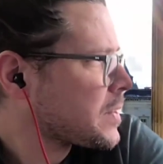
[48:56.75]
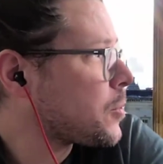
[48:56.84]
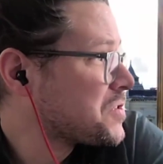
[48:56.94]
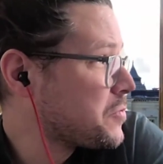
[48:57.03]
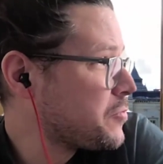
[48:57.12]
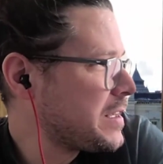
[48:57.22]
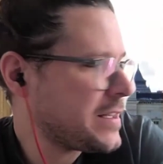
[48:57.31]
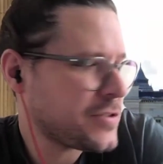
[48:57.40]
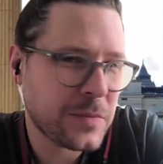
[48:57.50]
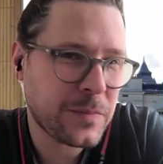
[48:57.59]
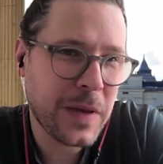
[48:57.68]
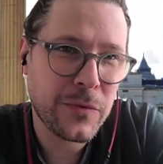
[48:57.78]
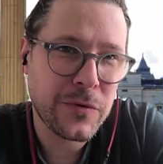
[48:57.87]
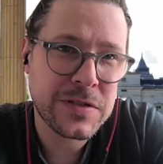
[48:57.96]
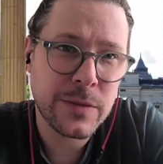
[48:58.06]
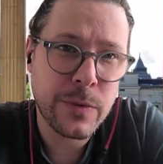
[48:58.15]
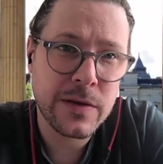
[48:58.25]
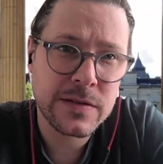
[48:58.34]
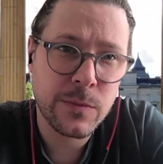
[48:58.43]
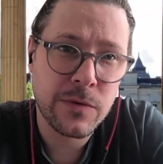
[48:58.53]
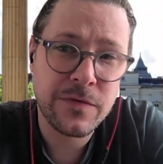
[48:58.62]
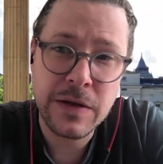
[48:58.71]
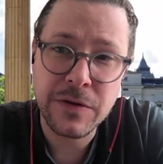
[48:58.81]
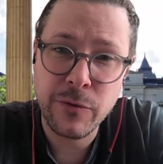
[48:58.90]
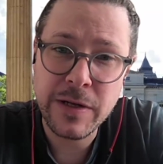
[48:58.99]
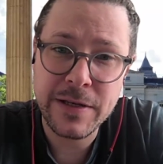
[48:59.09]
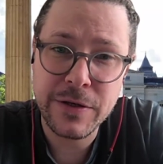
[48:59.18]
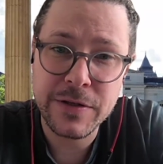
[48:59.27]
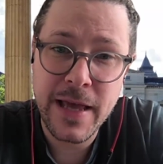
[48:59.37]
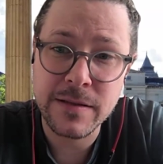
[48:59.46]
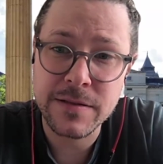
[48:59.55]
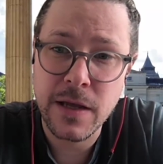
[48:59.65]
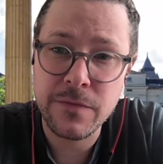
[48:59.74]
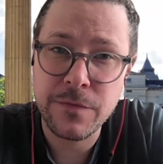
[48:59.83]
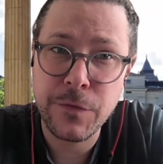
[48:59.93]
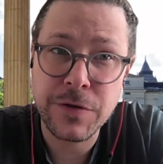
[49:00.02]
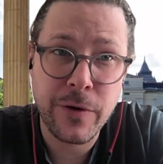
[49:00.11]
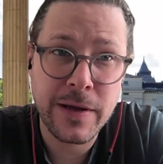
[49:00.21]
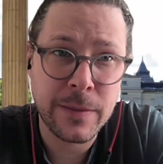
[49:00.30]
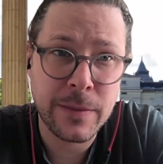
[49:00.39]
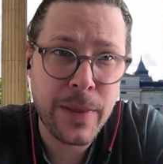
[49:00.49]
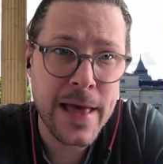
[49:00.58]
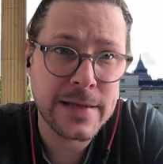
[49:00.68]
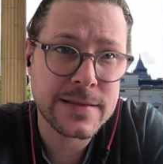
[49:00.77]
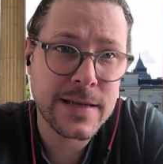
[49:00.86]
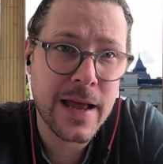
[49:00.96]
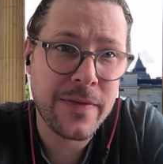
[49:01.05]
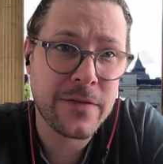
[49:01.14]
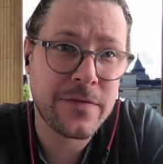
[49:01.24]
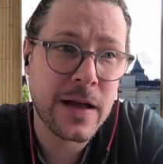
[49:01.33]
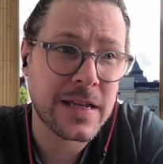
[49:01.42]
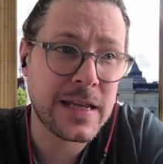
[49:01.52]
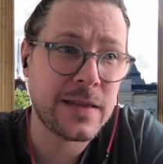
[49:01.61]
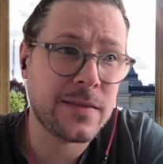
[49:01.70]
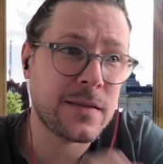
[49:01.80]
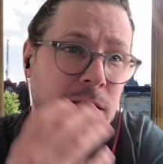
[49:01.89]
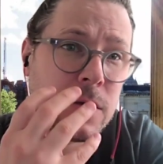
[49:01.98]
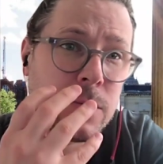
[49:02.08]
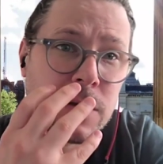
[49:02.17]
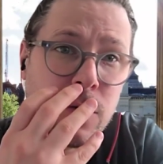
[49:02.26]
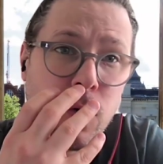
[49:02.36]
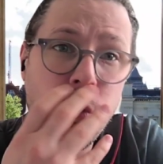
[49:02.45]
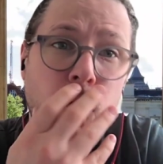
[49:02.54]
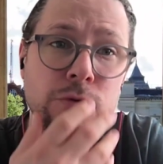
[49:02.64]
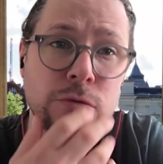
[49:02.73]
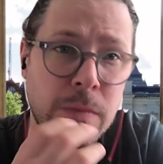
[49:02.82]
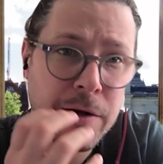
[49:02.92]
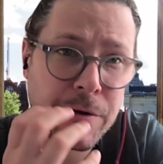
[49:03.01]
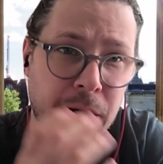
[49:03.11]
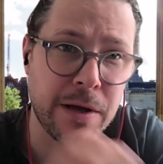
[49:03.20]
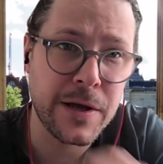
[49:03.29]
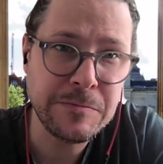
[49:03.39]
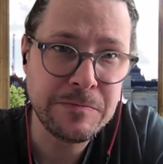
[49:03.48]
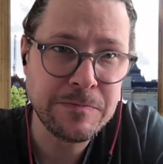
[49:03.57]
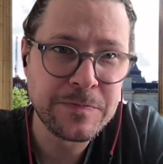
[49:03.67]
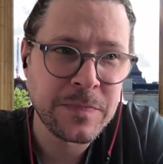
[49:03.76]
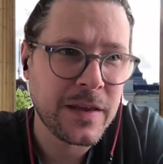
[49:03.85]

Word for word: There was a really interesting paper recently where someone found a really good enzyme for degrading PET, and they found it in the human oral microbiome